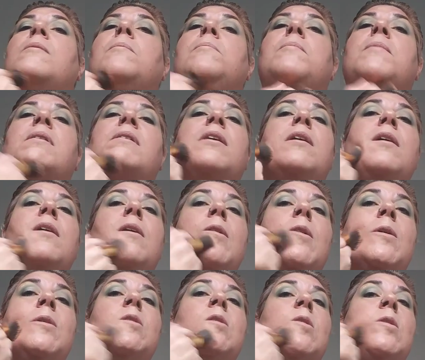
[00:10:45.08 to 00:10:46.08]

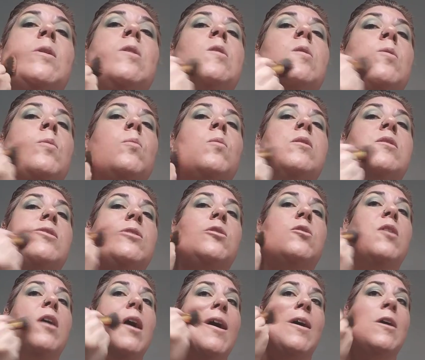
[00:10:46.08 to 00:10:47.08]
Because once it
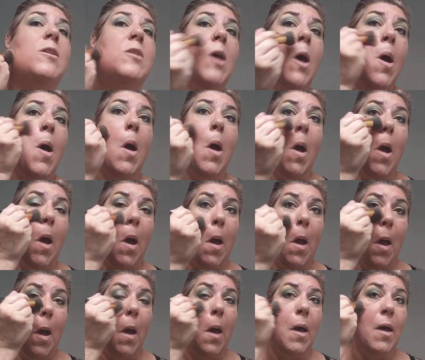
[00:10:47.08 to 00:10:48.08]
dries,
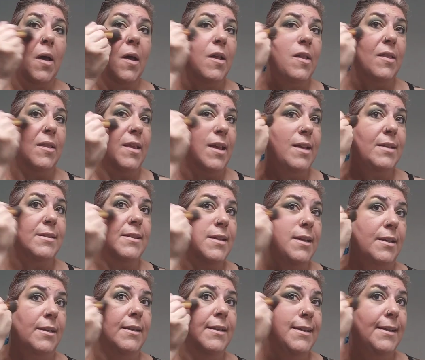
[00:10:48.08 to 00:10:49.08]
that's
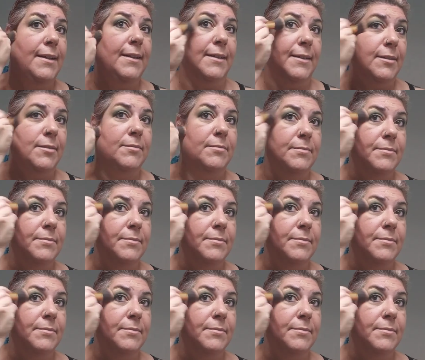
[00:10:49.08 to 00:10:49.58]
it, you're done.